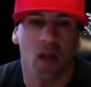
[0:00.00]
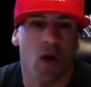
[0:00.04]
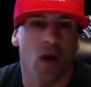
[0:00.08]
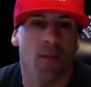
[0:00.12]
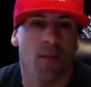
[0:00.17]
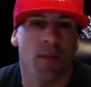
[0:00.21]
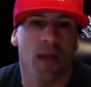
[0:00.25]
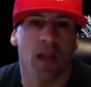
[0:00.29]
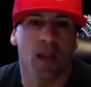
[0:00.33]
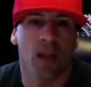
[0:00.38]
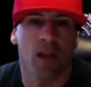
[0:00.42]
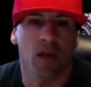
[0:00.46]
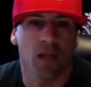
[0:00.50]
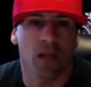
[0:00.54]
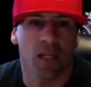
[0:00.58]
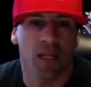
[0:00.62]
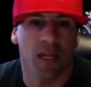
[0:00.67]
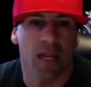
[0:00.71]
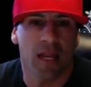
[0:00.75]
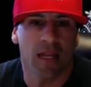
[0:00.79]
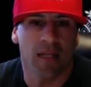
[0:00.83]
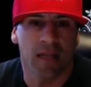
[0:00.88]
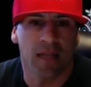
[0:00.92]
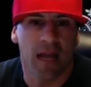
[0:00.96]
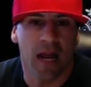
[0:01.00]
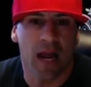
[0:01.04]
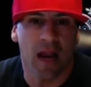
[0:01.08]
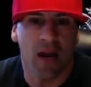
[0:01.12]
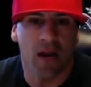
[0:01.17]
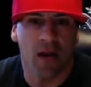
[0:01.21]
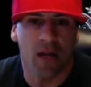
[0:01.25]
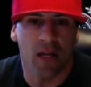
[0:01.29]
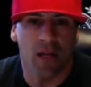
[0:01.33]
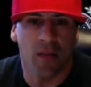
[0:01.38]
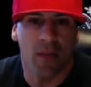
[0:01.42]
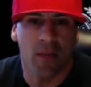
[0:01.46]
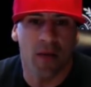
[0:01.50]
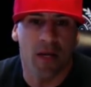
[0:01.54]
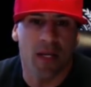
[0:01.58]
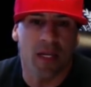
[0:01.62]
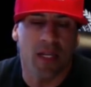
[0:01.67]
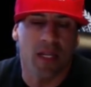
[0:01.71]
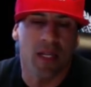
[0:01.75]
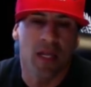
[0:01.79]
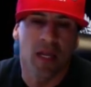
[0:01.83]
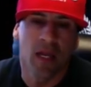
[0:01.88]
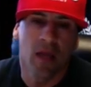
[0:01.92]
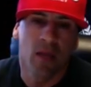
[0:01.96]
I'm not looking yeah. at to hire
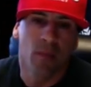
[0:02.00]
anybody.